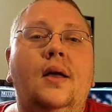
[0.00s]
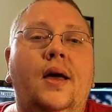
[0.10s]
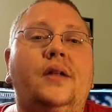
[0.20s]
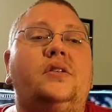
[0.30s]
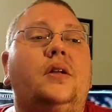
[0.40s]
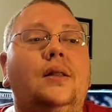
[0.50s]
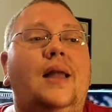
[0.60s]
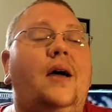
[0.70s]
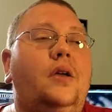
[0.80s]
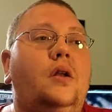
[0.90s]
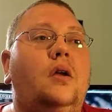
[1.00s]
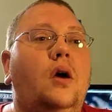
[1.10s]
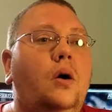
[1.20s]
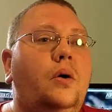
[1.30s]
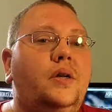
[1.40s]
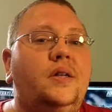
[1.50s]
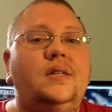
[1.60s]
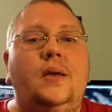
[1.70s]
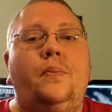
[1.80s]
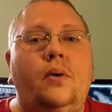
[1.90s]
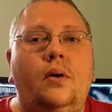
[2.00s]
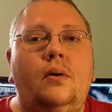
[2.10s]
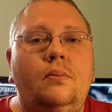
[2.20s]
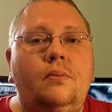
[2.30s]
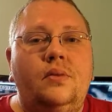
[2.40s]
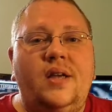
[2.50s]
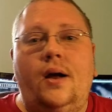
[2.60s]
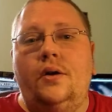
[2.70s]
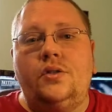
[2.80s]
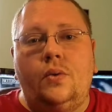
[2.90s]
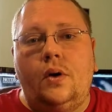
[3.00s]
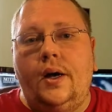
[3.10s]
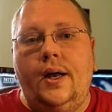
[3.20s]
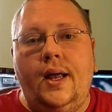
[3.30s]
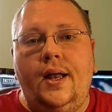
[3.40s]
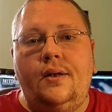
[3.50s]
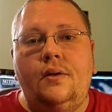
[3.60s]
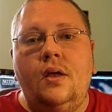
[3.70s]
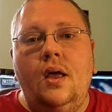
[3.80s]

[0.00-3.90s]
and it's going to allow you to go into deeper territory and